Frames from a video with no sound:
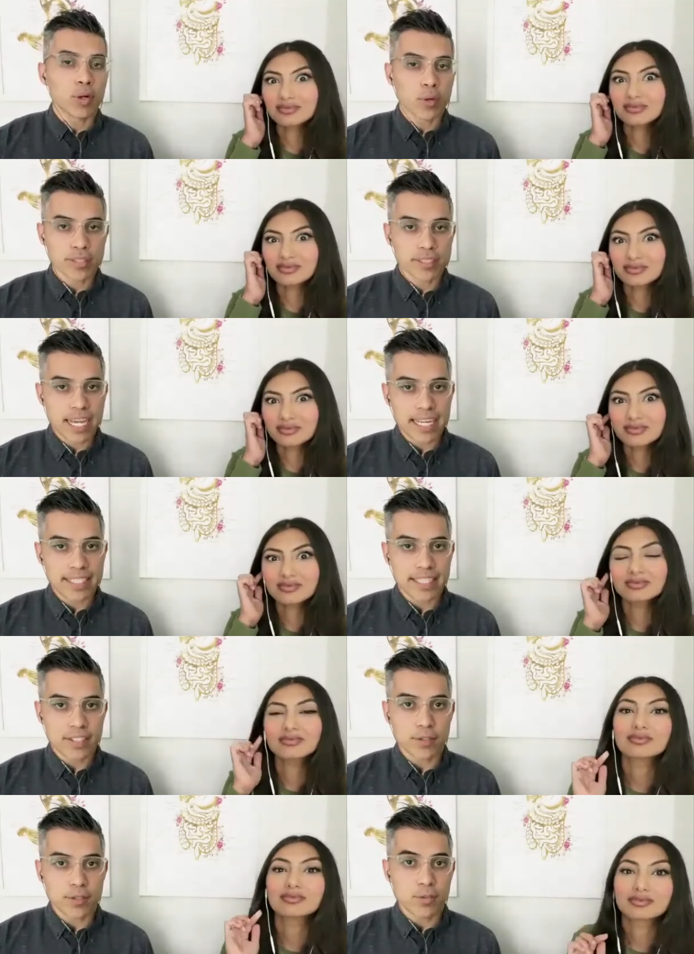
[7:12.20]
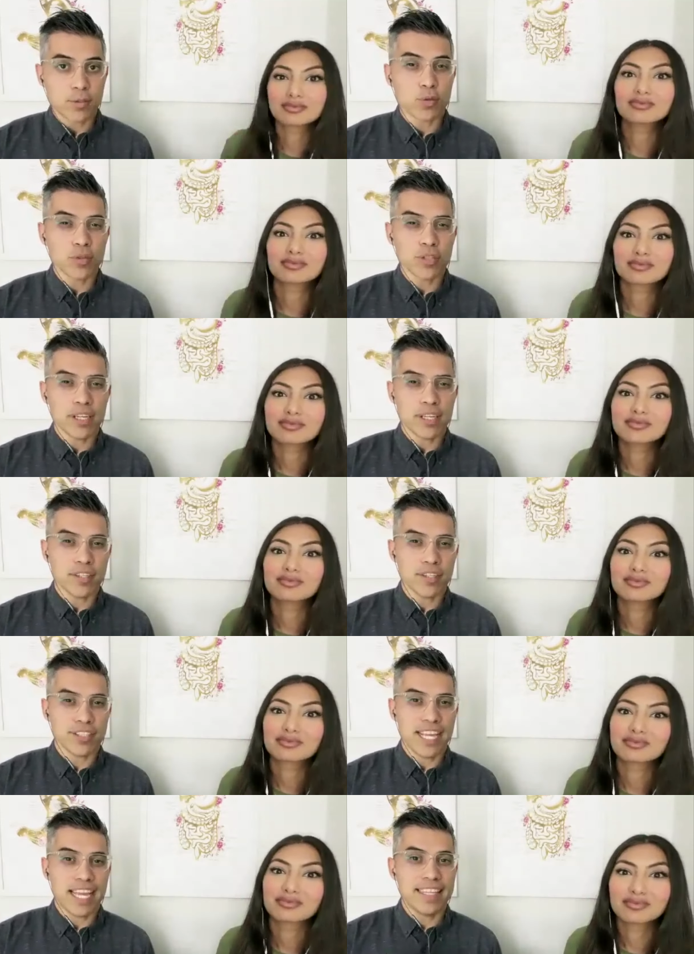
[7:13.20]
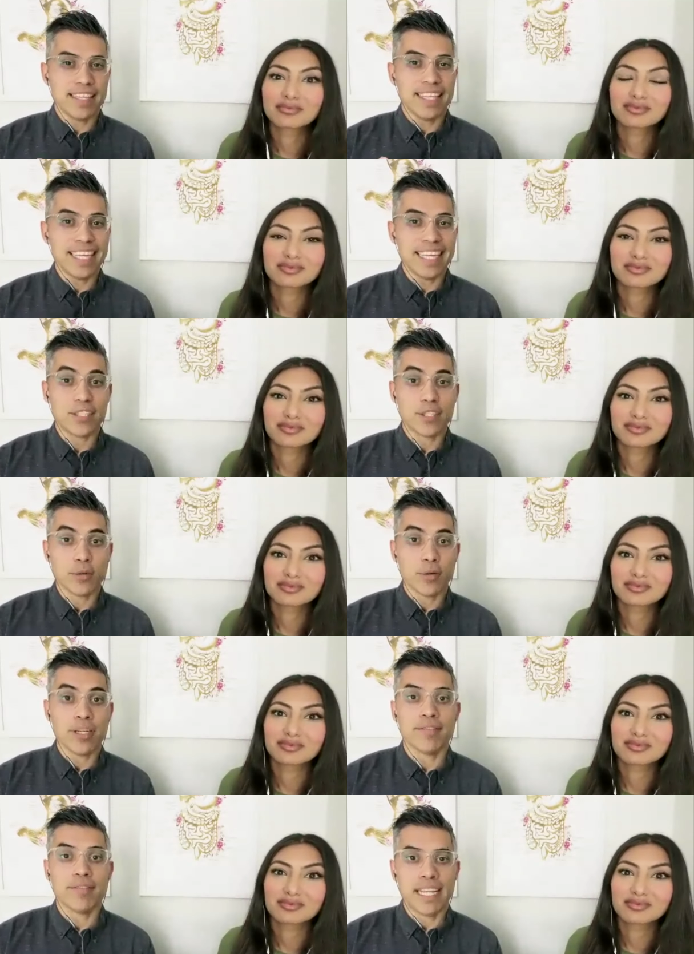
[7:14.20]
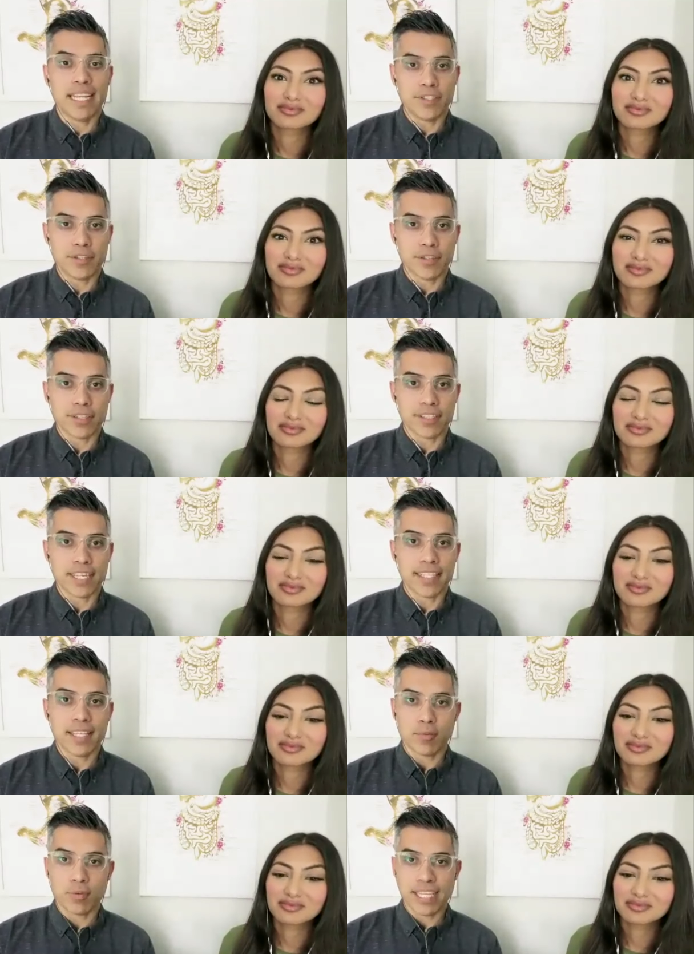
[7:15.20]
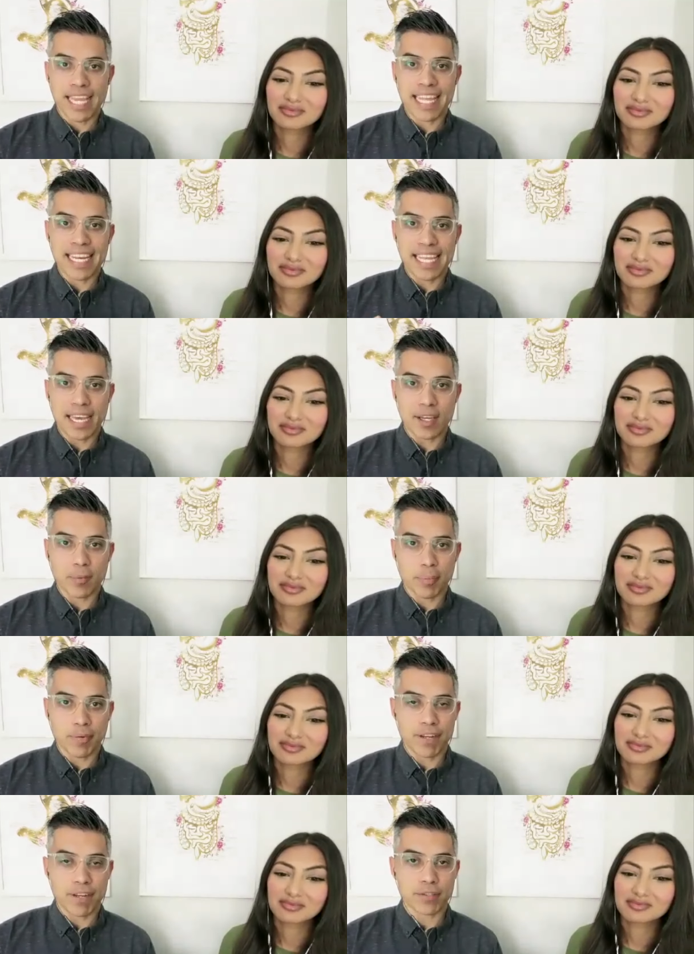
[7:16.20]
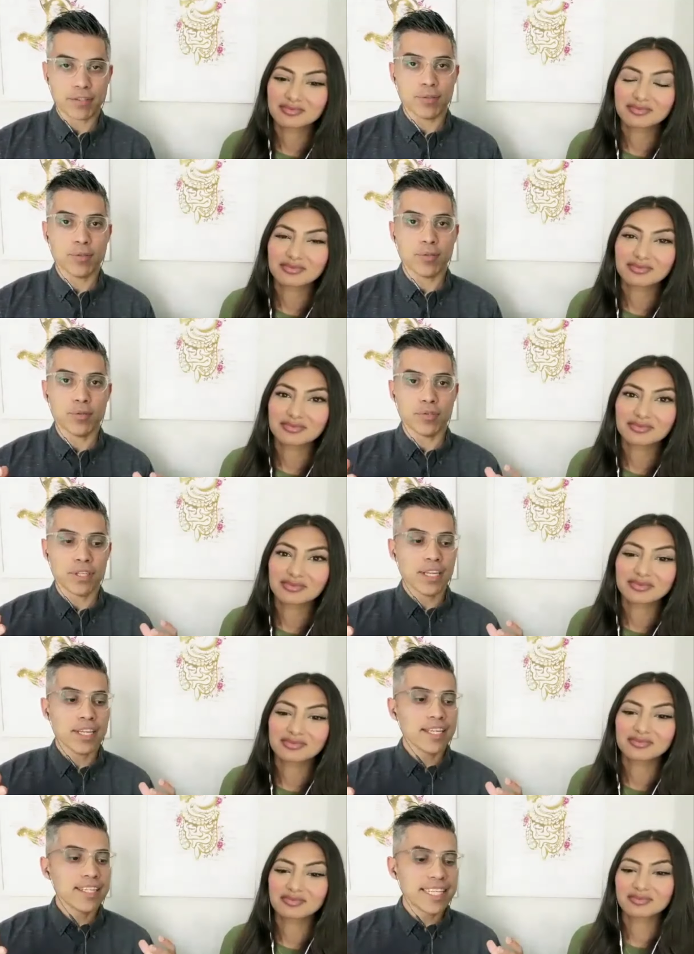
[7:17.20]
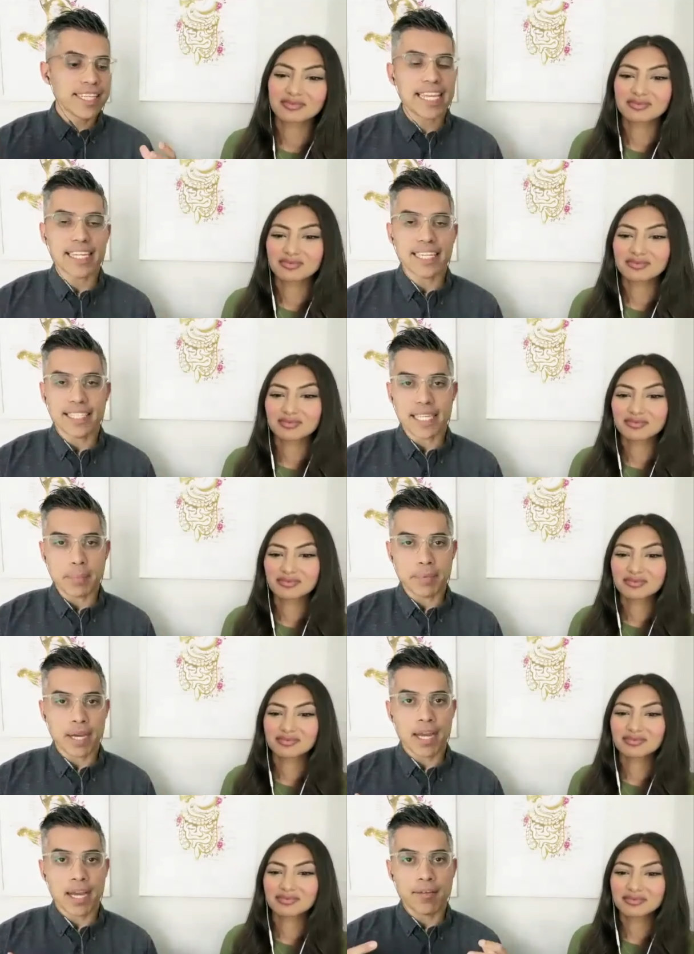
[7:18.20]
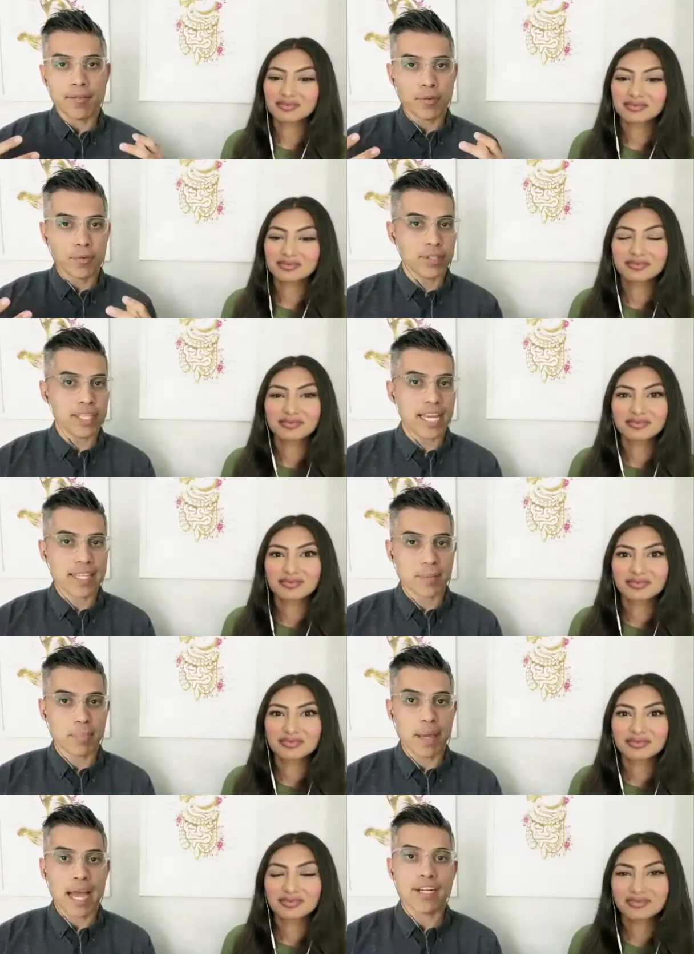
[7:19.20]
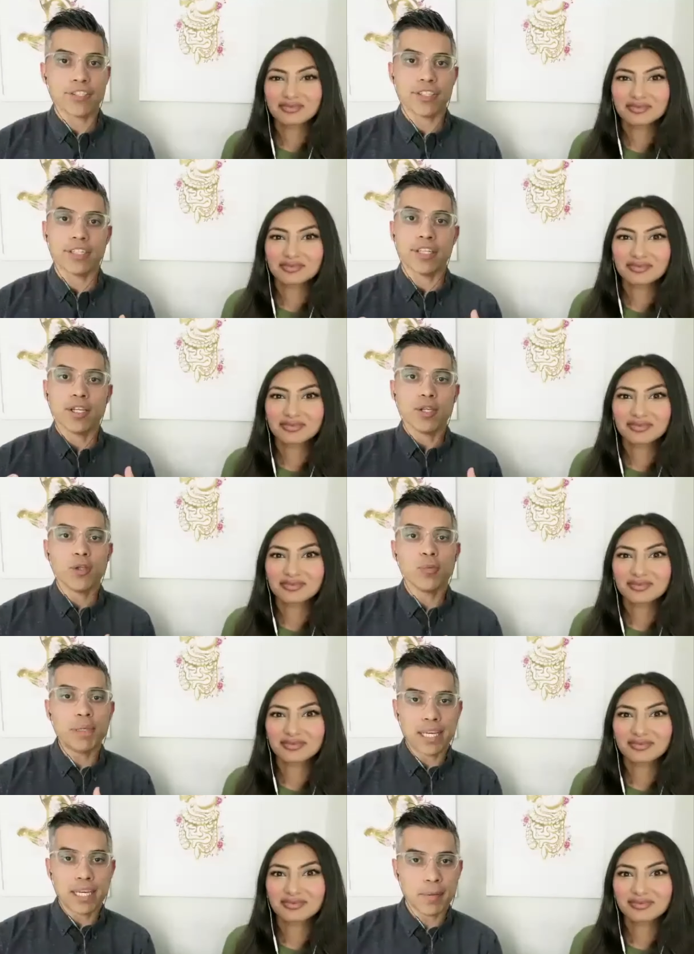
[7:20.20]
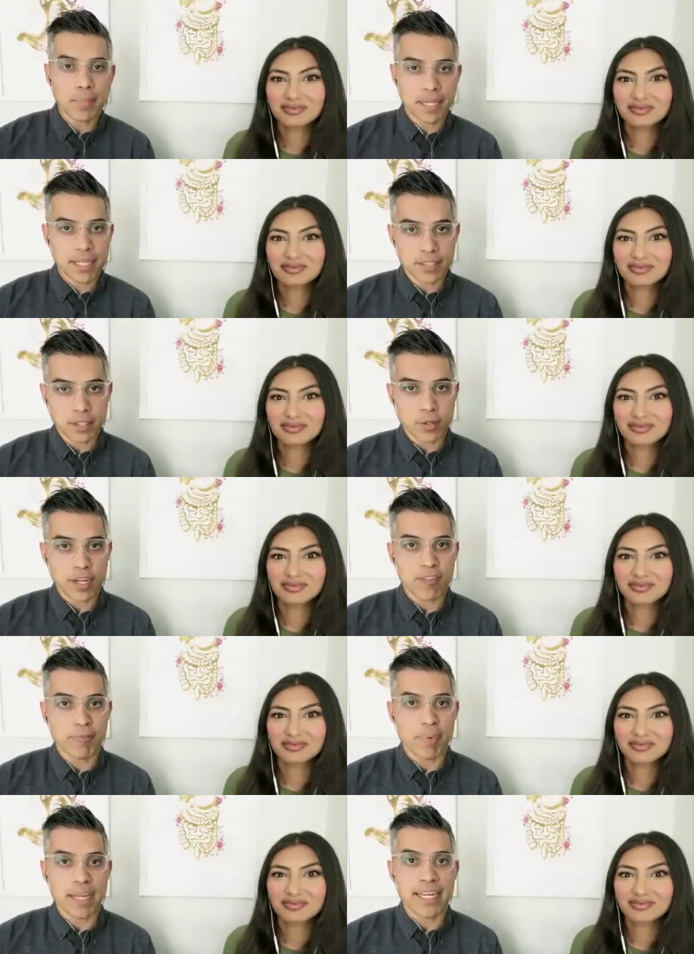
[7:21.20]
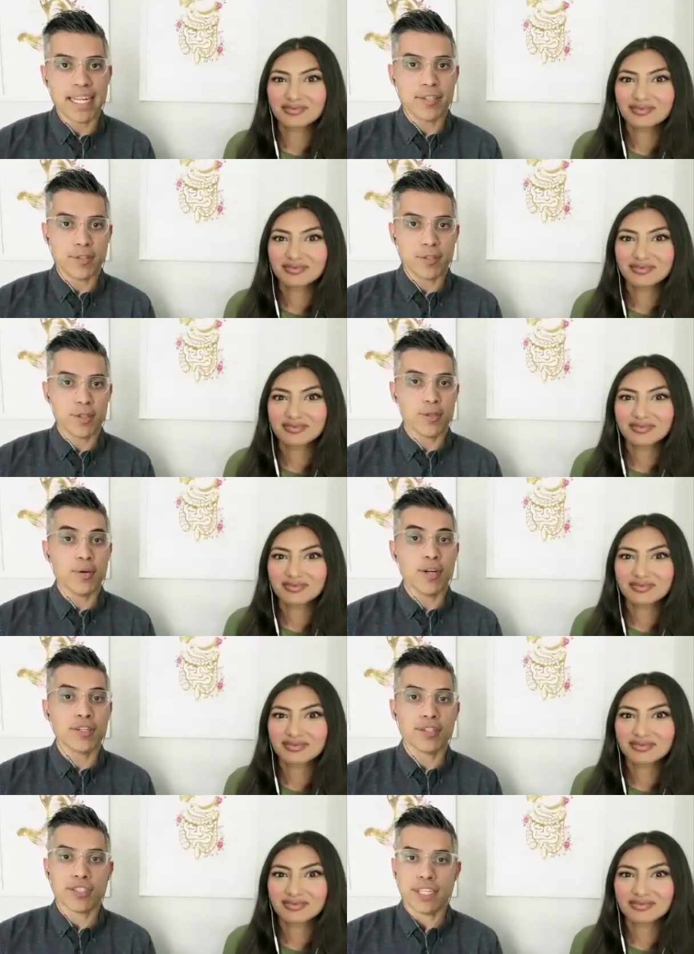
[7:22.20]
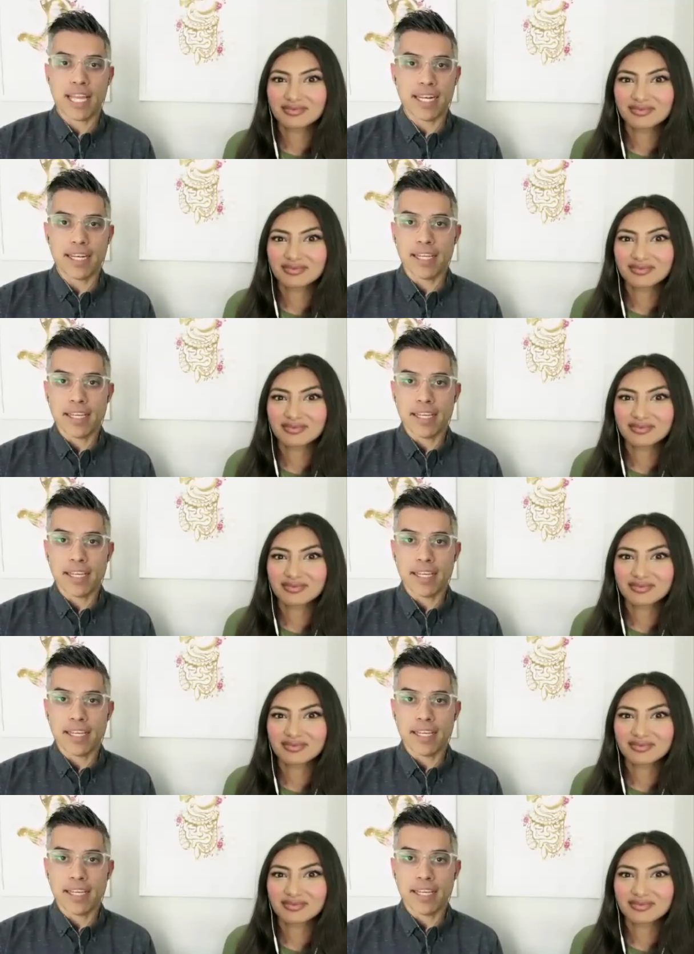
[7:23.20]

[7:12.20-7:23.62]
Speaker 1: mm-hmm. with dietitians who truly understand the integrative nature. Because I think really any health professional who's taken a deep dive, who really has a passion, you become integrative by nature. You understand